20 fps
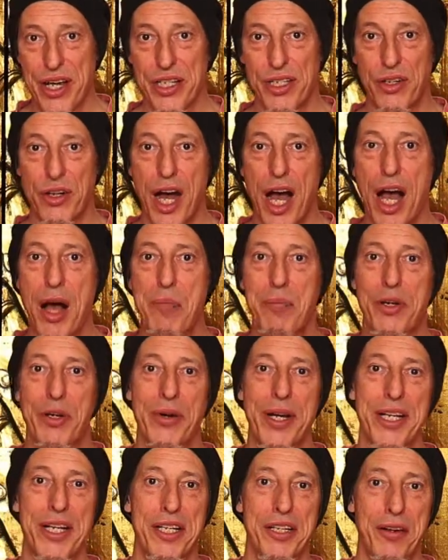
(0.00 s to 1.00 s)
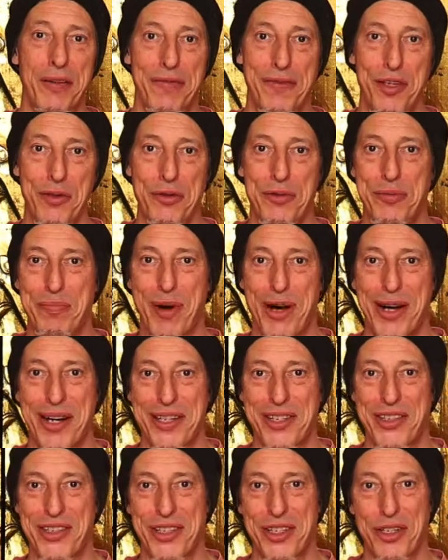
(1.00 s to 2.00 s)
You're upgrading your fuse
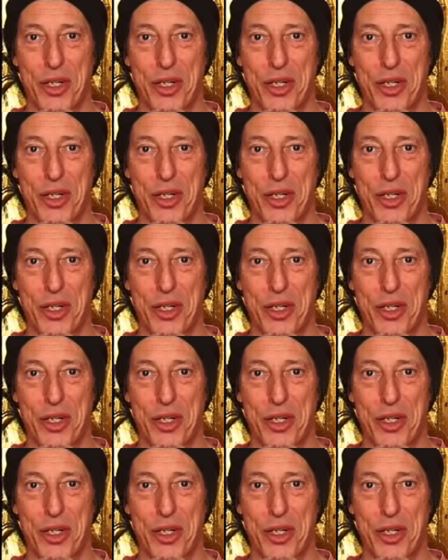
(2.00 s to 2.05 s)
box.